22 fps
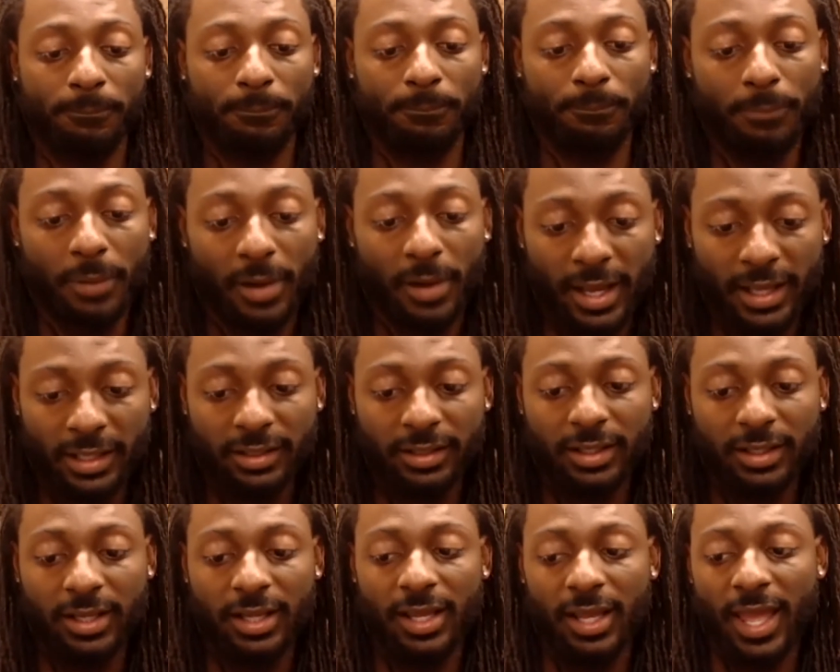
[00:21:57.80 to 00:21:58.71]
But
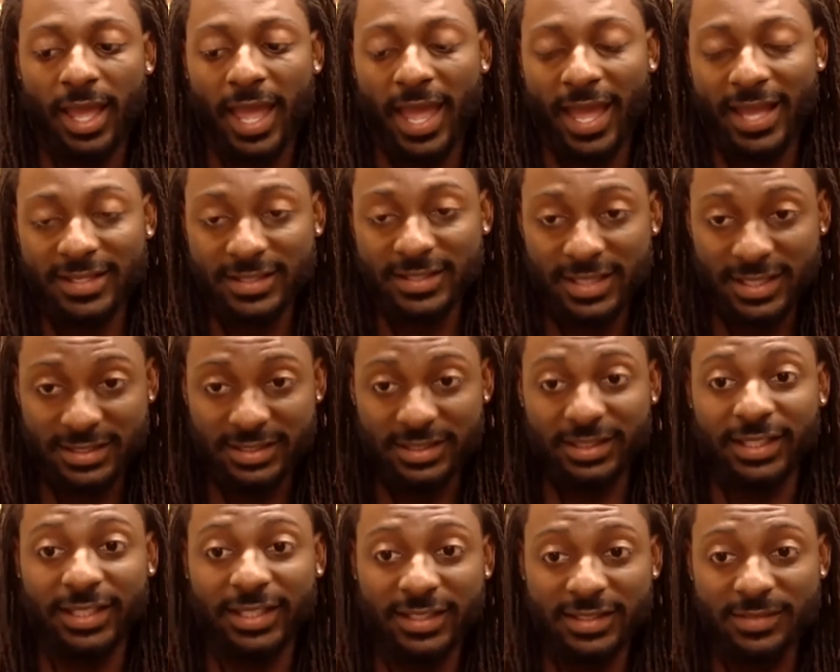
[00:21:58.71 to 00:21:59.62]
as Tesla
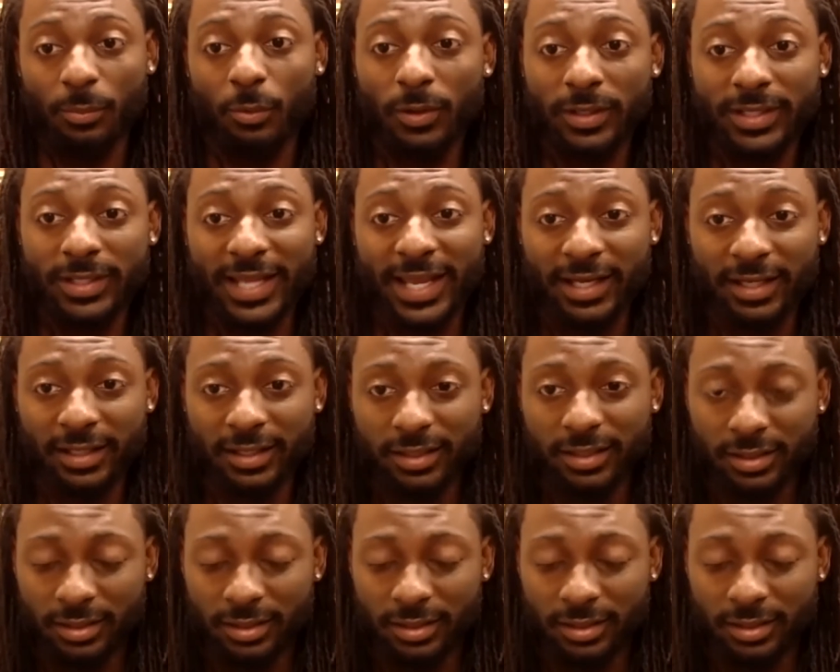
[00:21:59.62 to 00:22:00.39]
gets more data,